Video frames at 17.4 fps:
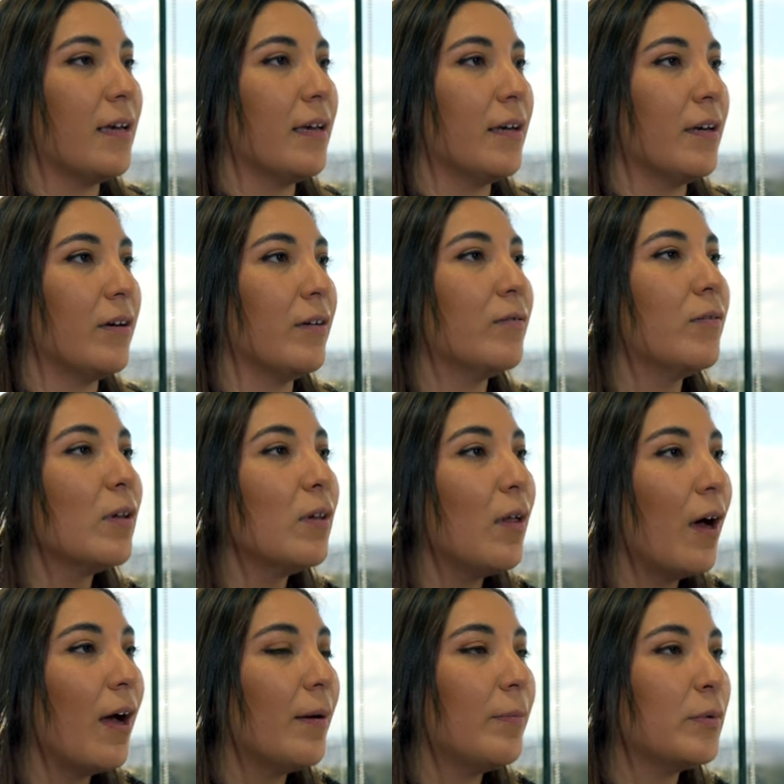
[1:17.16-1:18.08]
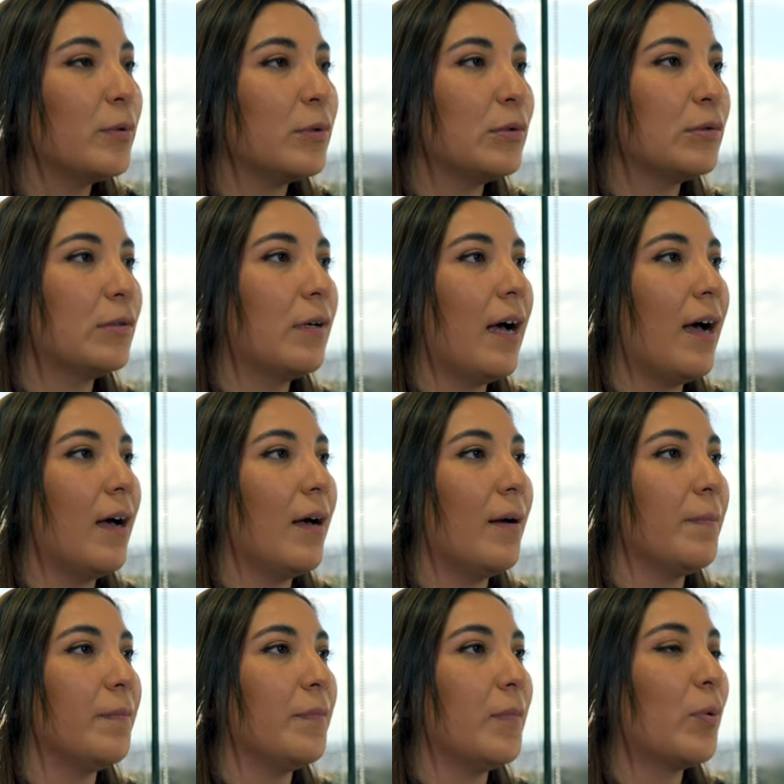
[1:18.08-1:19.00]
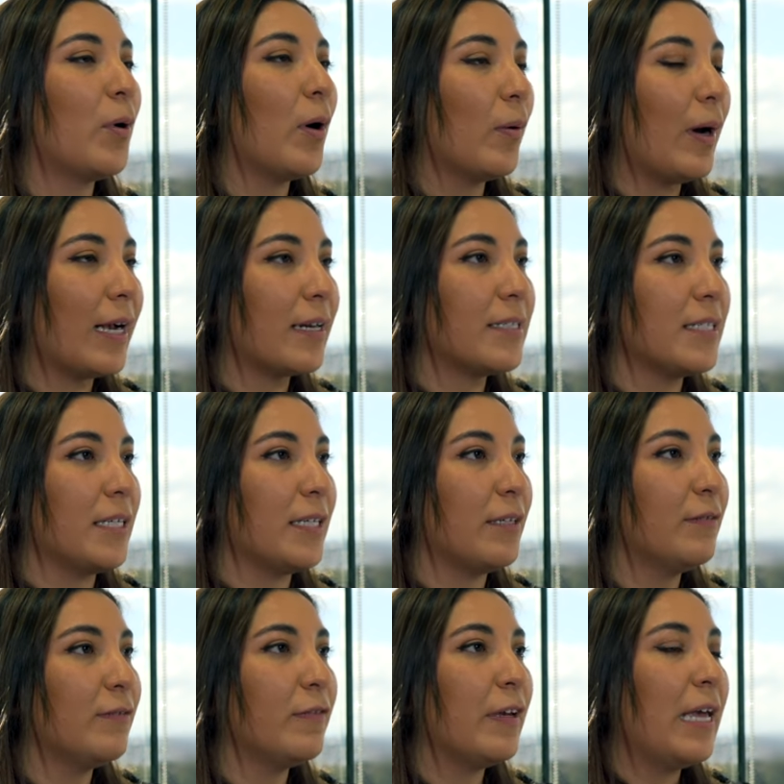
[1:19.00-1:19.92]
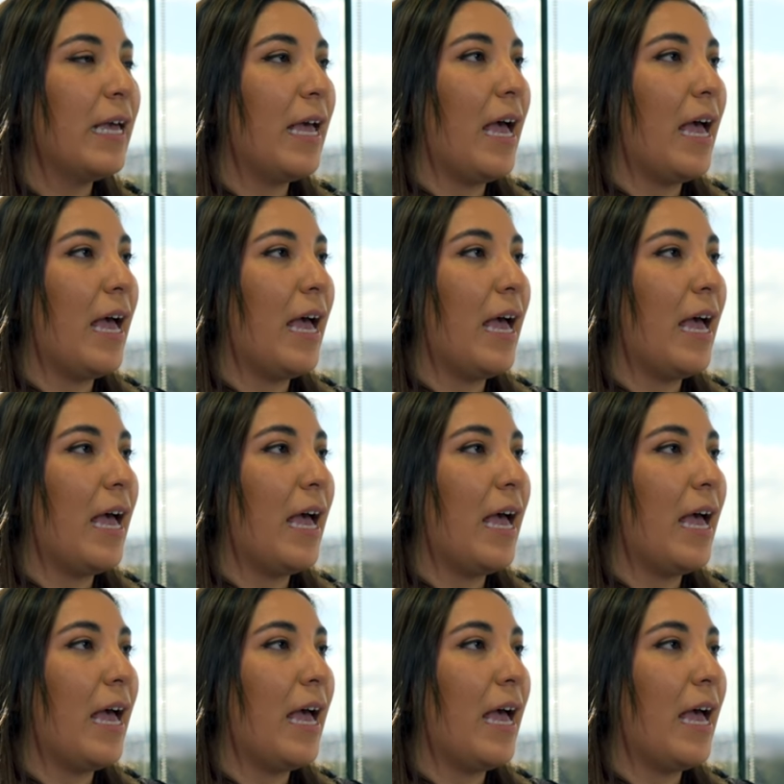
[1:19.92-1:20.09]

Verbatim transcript: uh, reliable, um, proactive